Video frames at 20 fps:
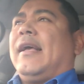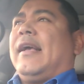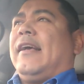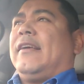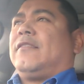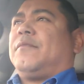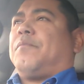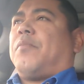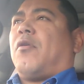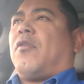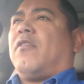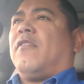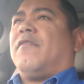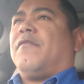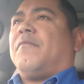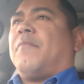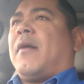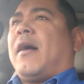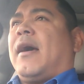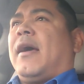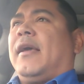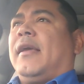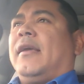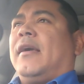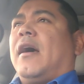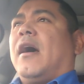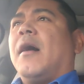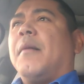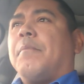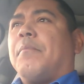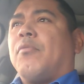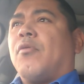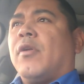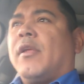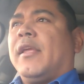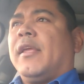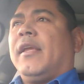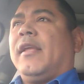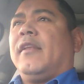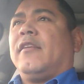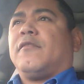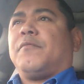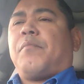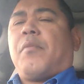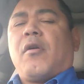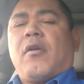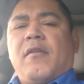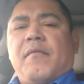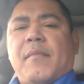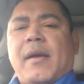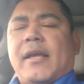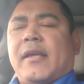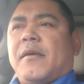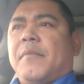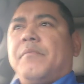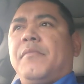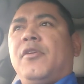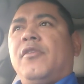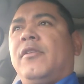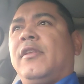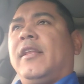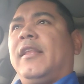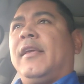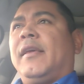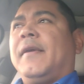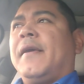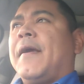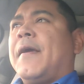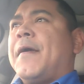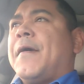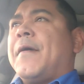as part of my upbringing, as part of my community,